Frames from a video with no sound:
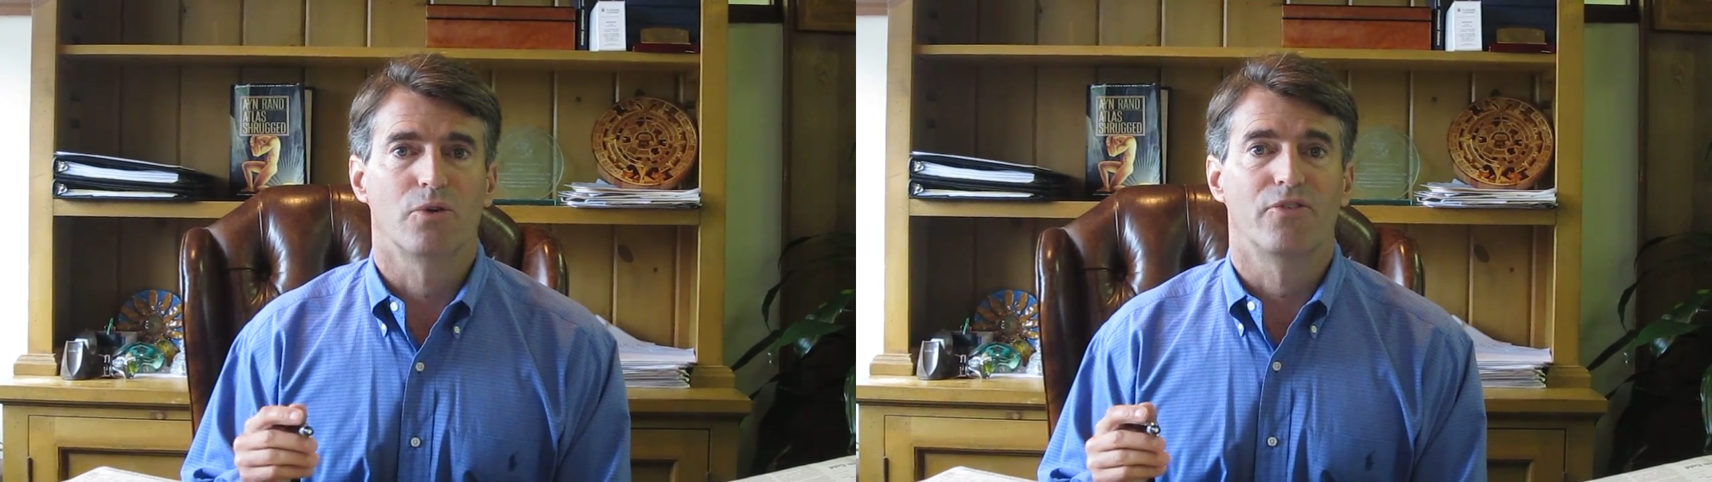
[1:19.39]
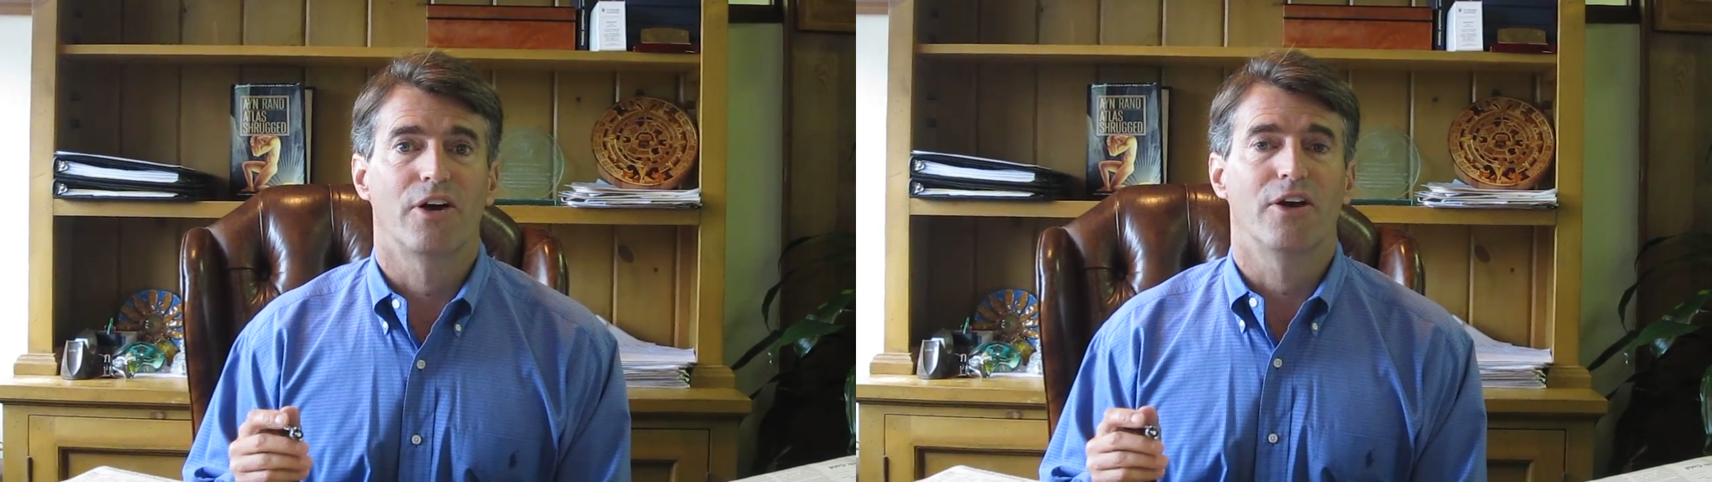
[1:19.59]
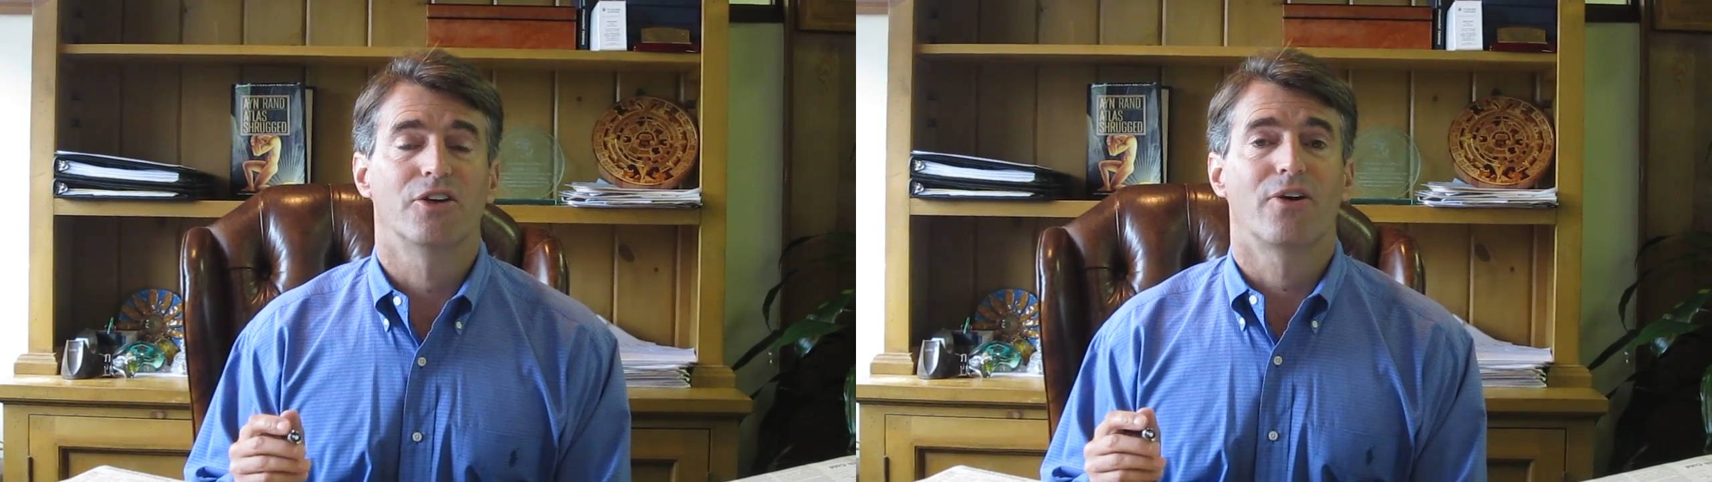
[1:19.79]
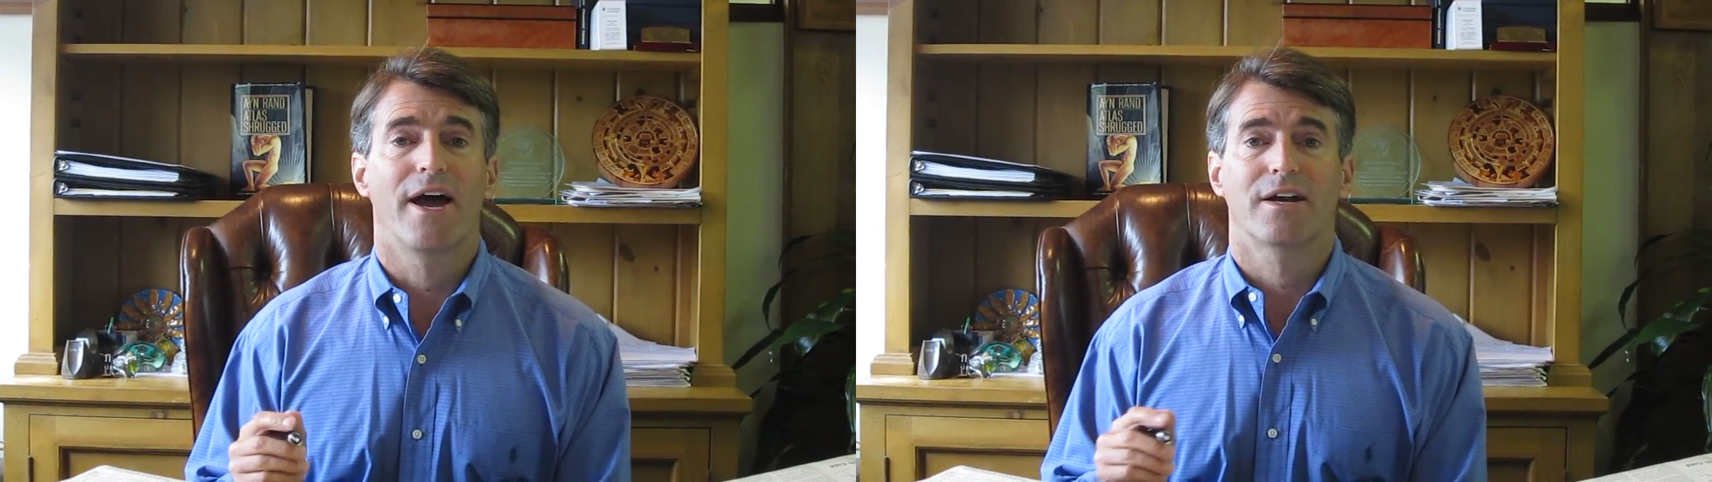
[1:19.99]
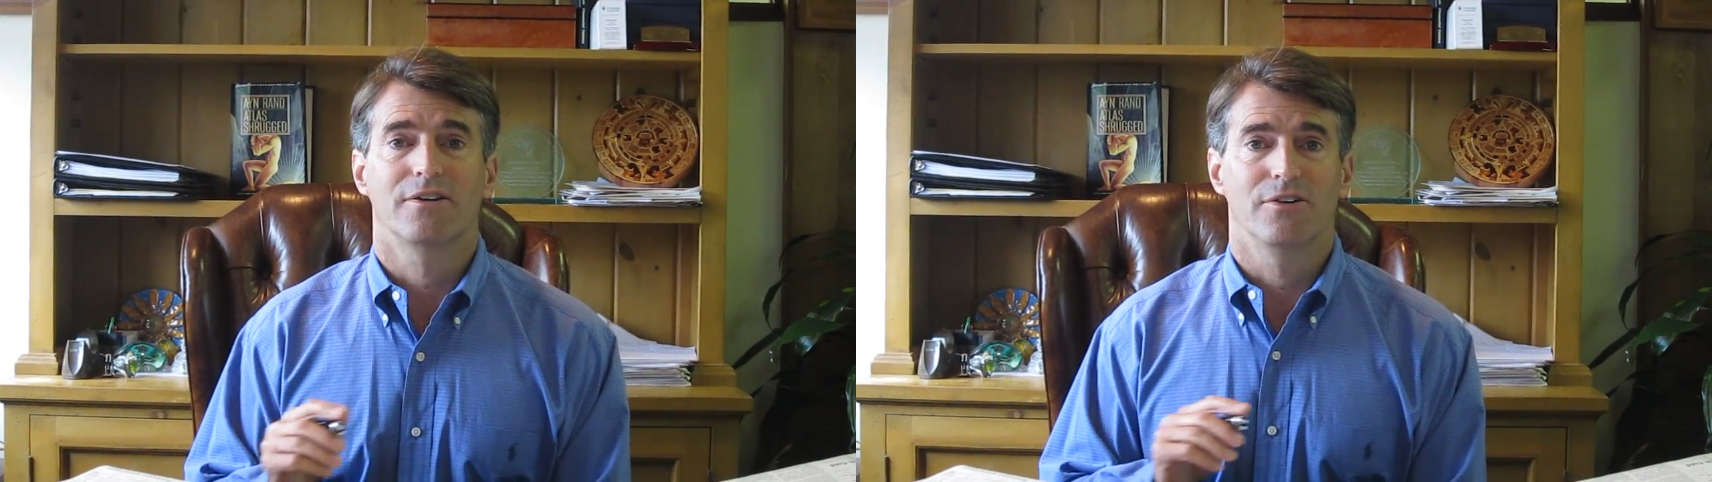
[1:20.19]
were very
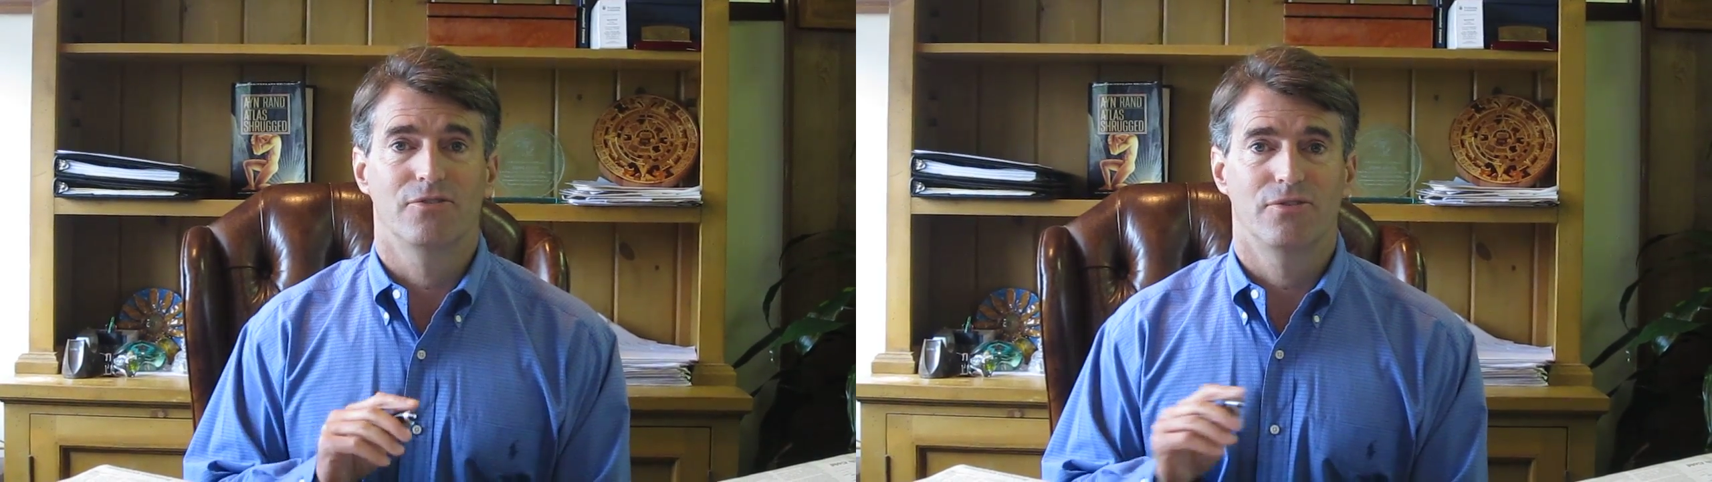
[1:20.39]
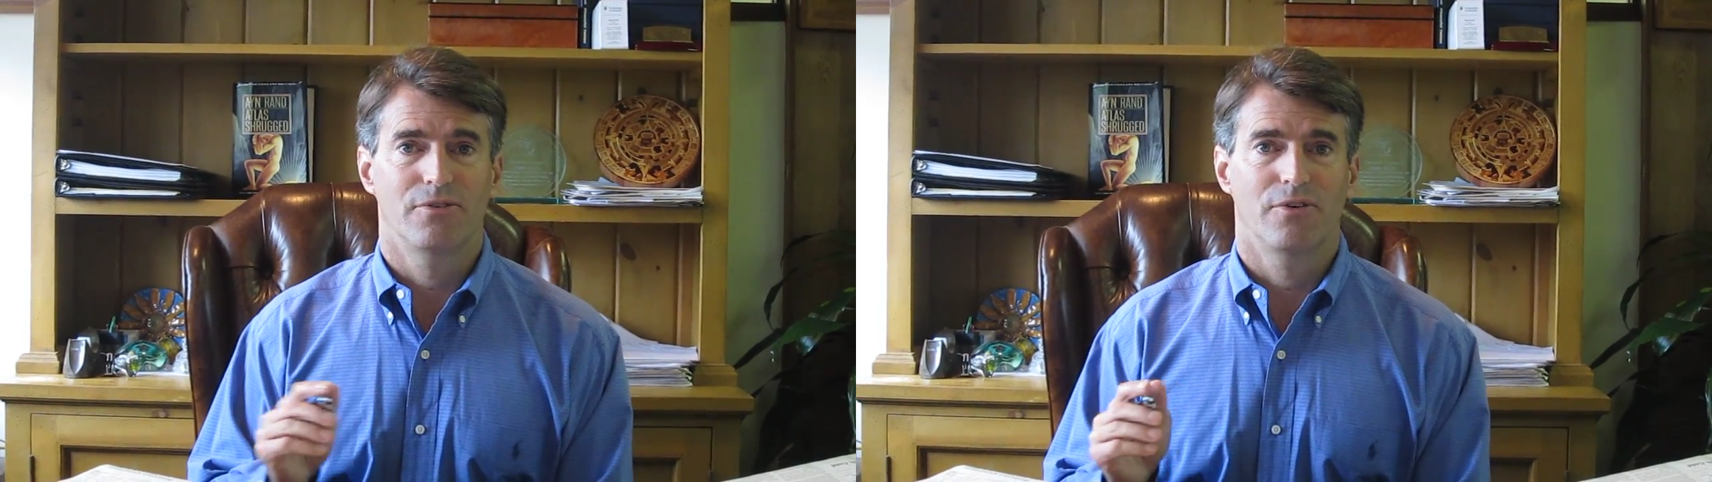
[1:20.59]
attractive